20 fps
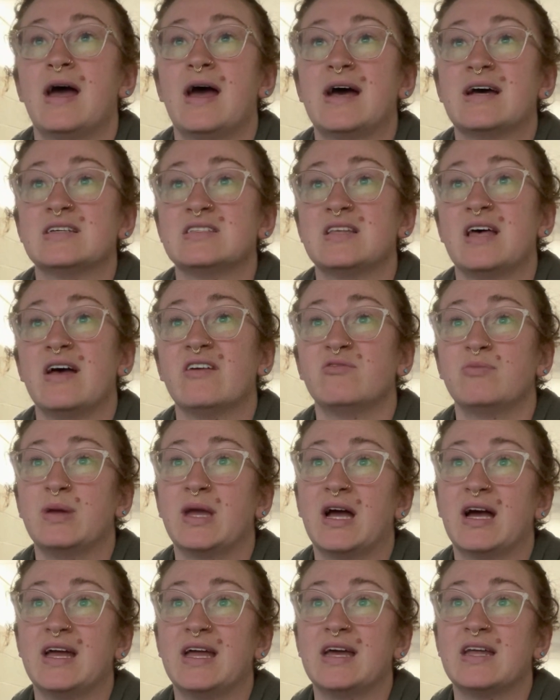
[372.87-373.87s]
as the
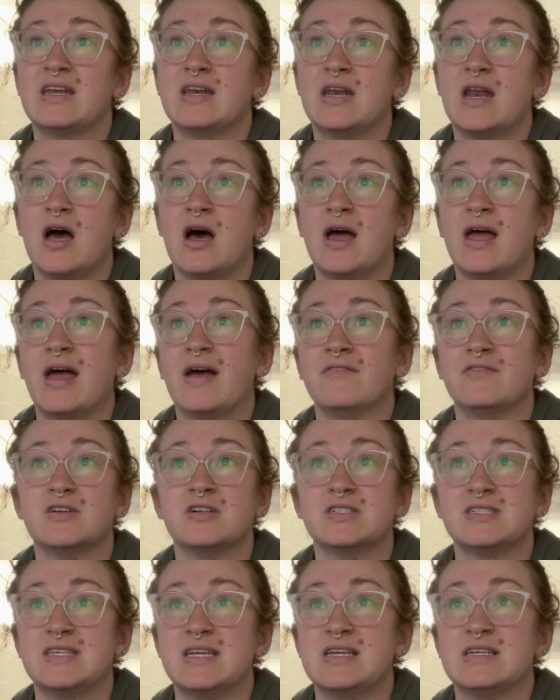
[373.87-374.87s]
FBI had not ever
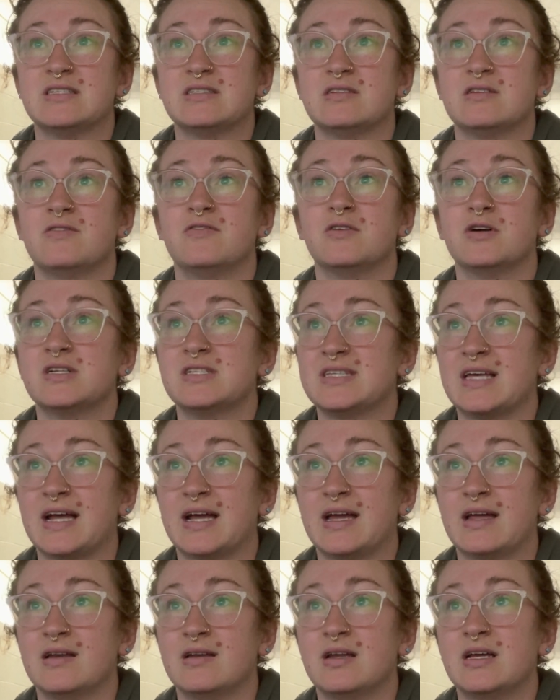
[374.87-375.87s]
ceased for a
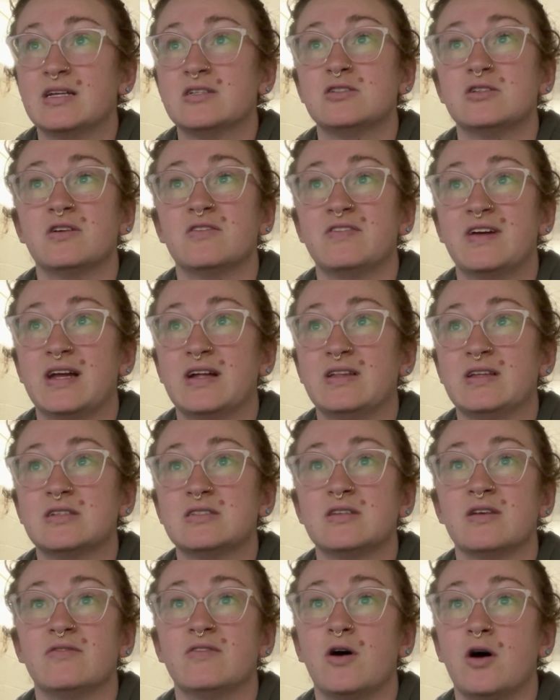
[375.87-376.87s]
second its
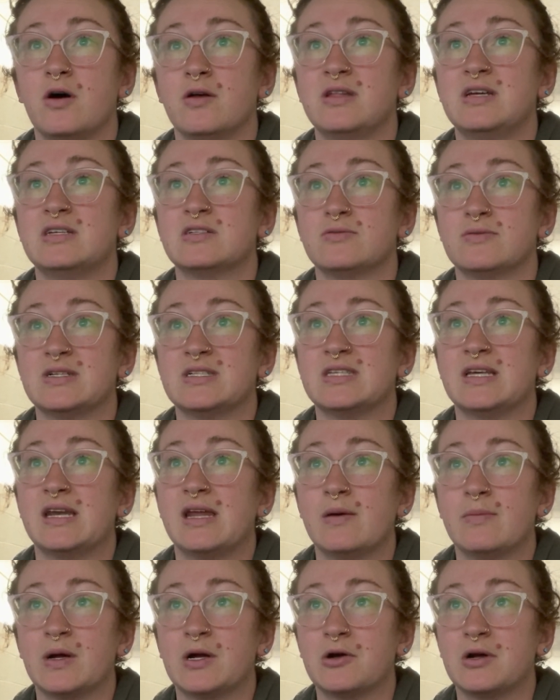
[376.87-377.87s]
surveillance of all these recent
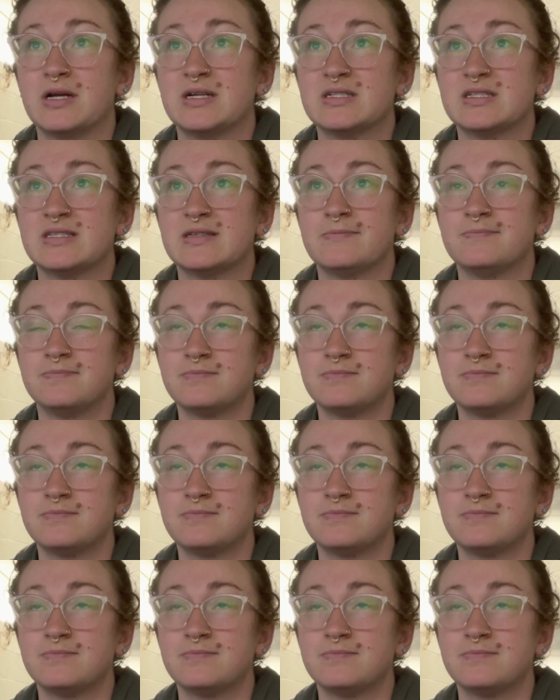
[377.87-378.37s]
immigrants.